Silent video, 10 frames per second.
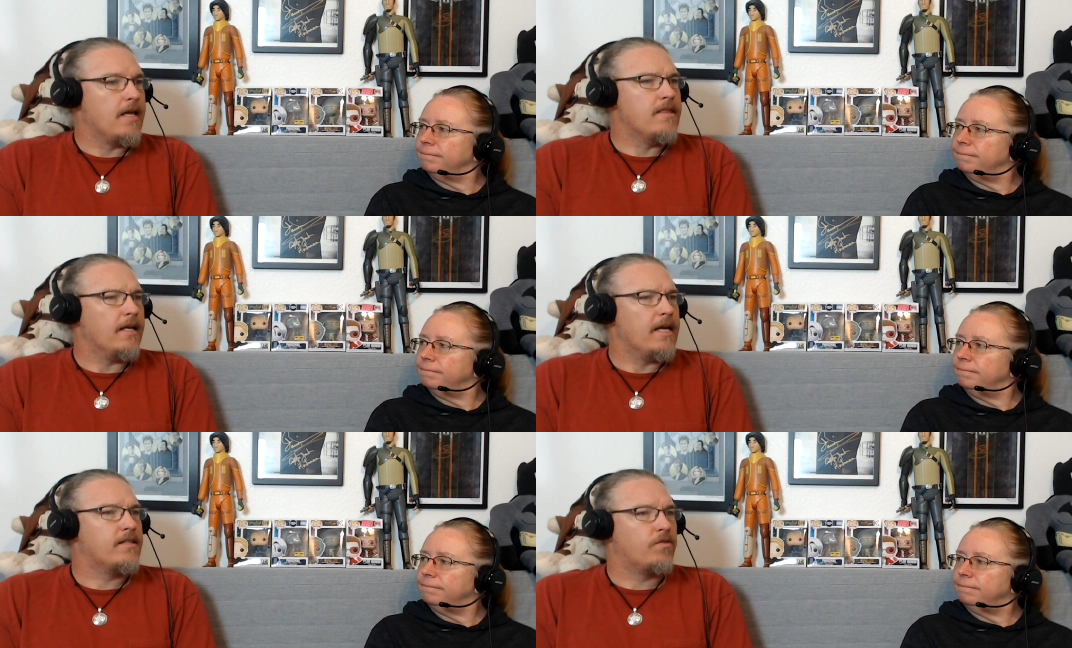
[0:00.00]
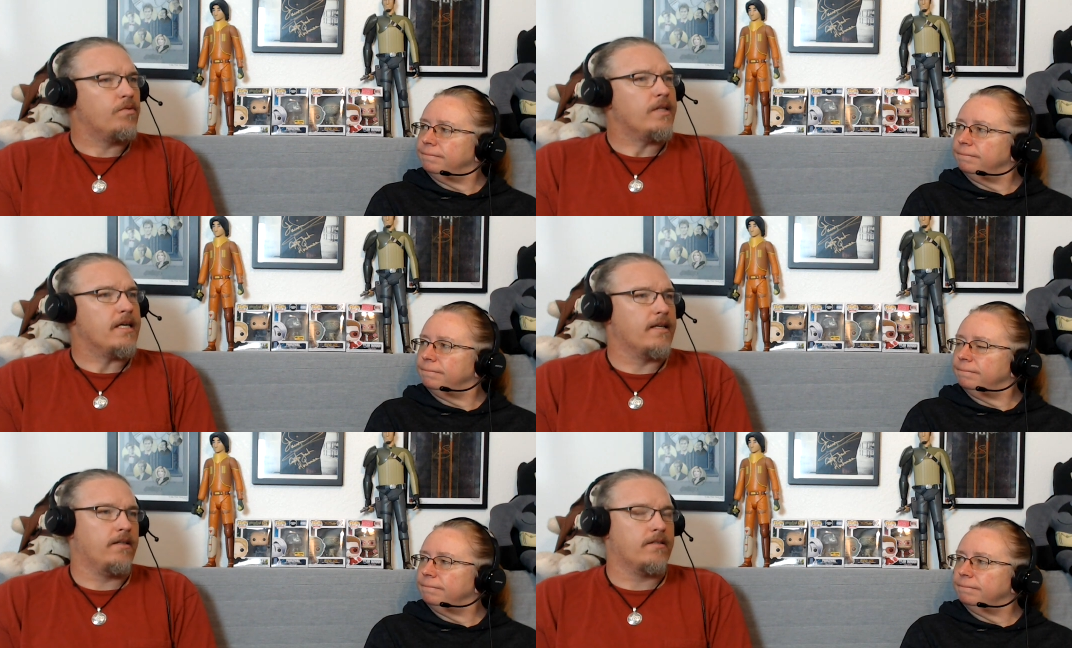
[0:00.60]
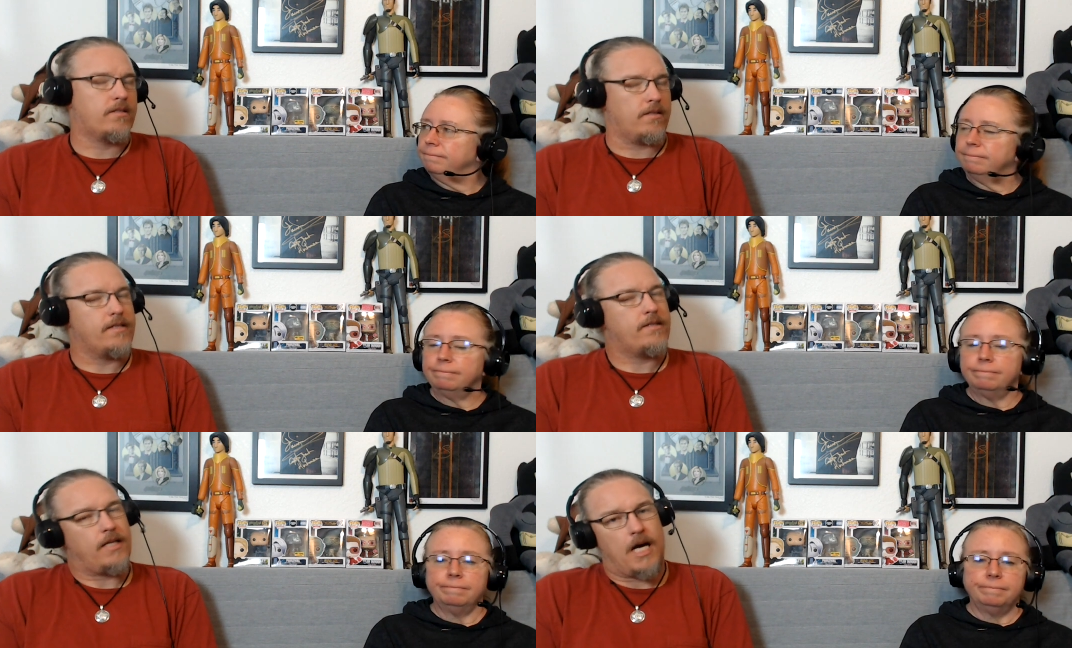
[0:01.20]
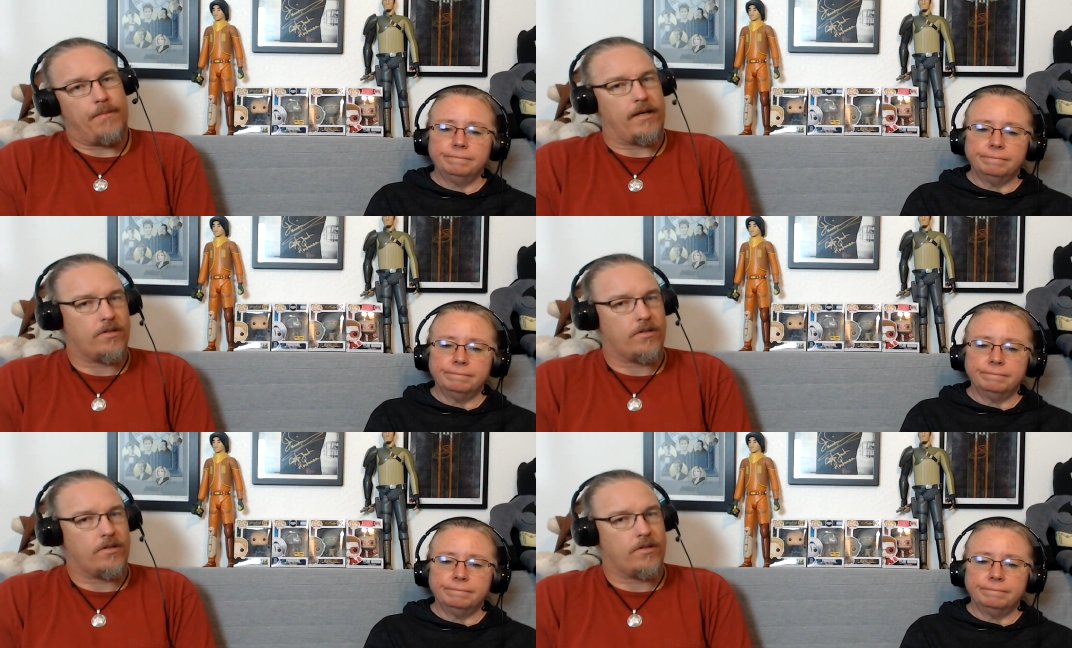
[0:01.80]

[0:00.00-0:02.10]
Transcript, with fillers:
Speaker 1: And it's really you know it's it's comics.